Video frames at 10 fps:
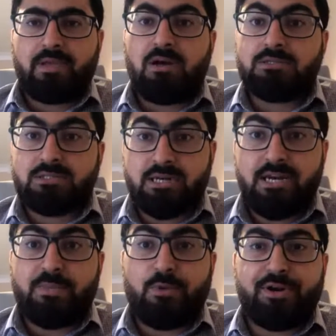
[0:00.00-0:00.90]

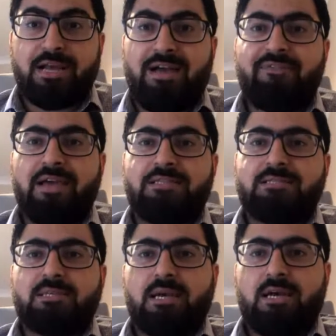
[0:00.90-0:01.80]
constantly deporting
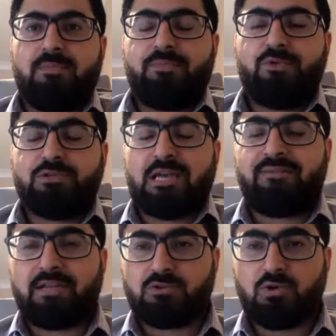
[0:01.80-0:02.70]
Afghans, those
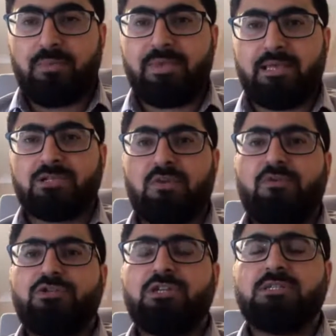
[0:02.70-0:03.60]
Afghans who come here as
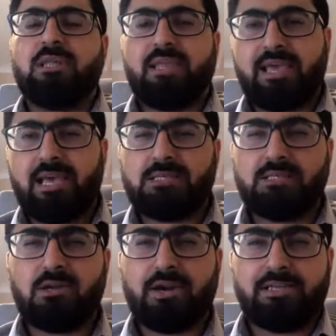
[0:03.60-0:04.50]
refugees, and their case
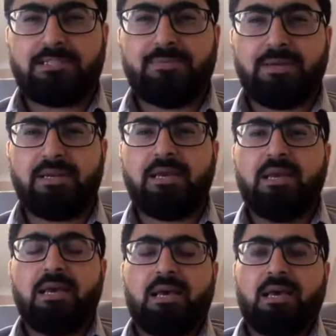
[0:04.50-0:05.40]
is not accepted
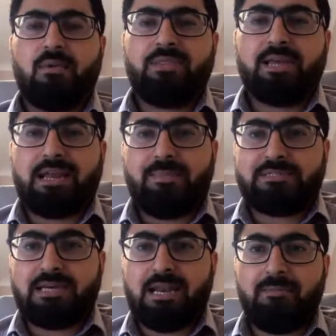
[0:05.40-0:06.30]
when they claim
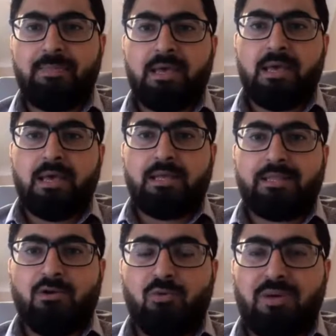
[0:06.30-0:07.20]
asylum.
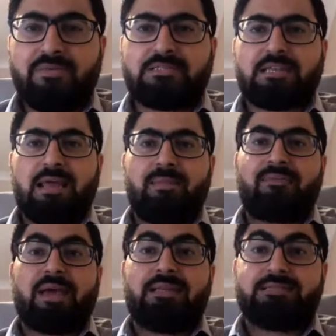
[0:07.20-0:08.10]
The Home Office claim
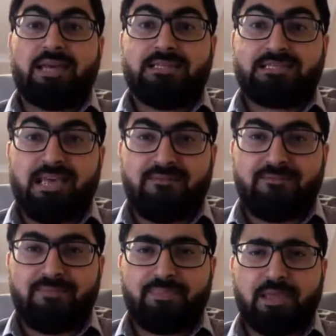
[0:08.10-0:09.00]
Afghanistan is safe,
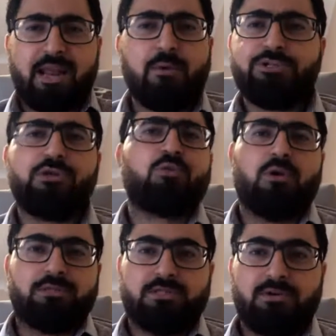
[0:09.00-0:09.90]
and I wish it
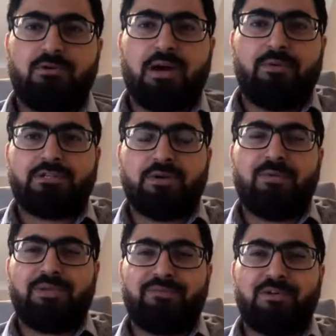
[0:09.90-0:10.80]
was. I wish I
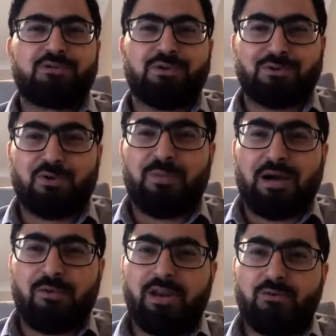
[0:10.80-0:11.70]
would be the first one to go
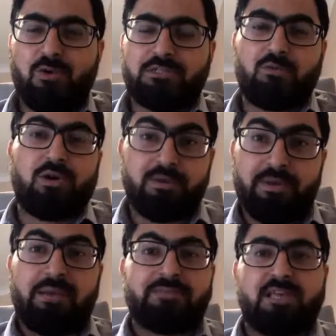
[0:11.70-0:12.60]
back when it was and when it
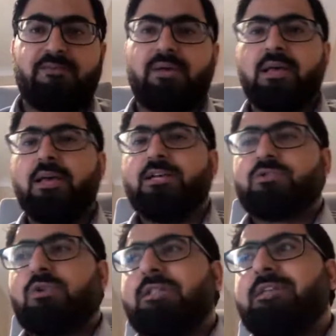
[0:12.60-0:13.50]
becomes safe.
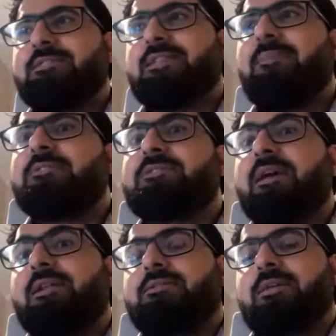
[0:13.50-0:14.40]
So there's double
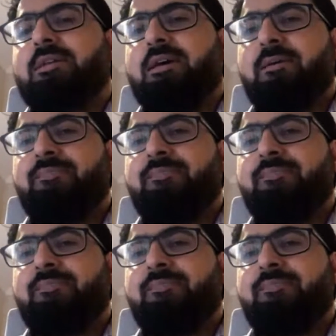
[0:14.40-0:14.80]
standards, and